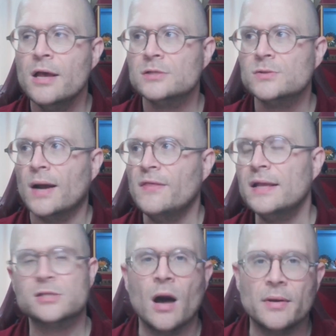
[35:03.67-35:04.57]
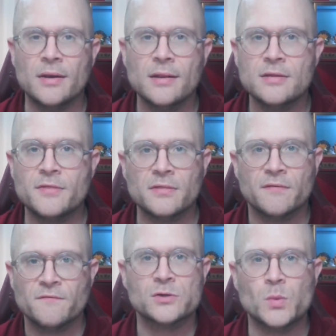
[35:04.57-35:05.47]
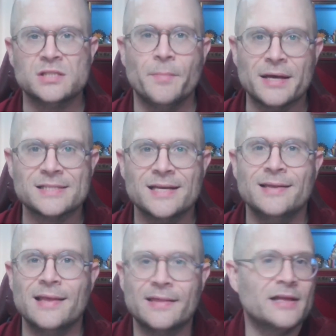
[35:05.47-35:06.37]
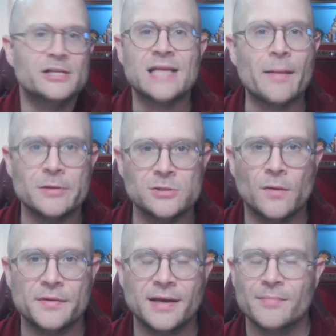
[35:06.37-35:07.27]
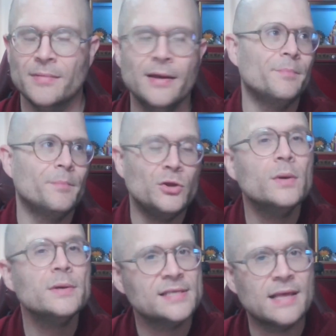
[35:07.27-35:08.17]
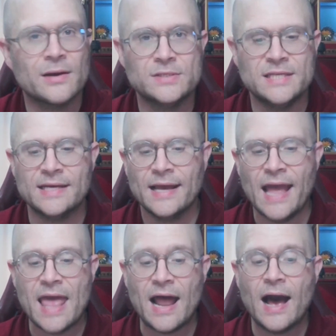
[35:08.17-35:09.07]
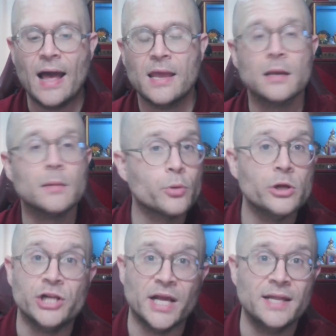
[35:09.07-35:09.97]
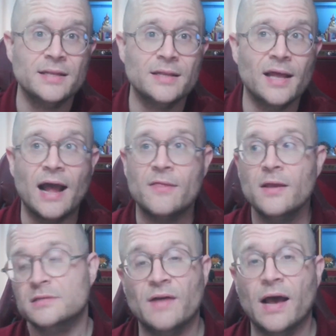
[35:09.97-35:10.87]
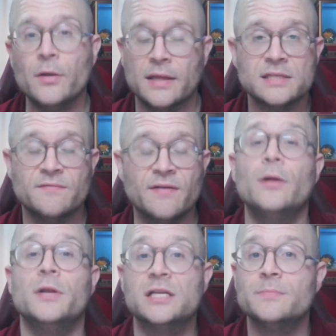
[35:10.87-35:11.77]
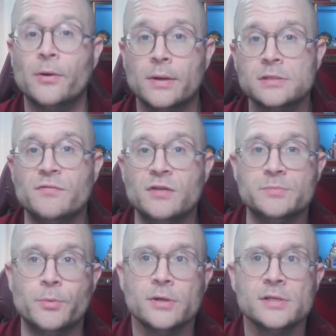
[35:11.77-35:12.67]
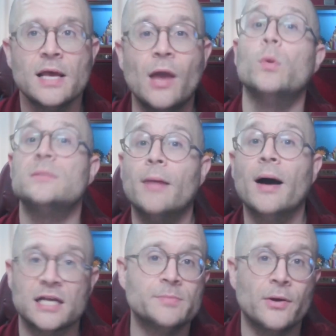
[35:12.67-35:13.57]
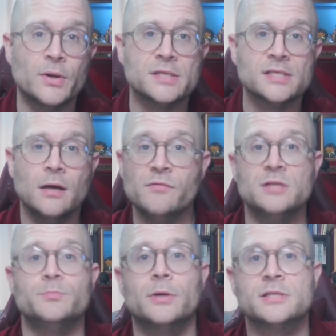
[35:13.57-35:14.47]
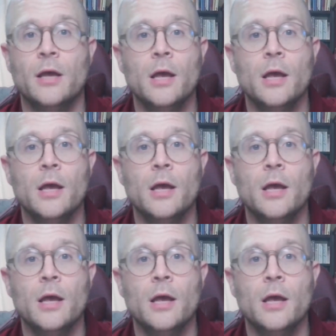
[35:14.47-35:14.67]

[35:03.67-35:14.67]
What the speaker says: So I think it's common to think the first one is the best. Like, that just happens all the time. But you will see that critique, and I can appreciate it. I think it's valid. Like, it's a valid experience of these books. It wasn't my experience of these books.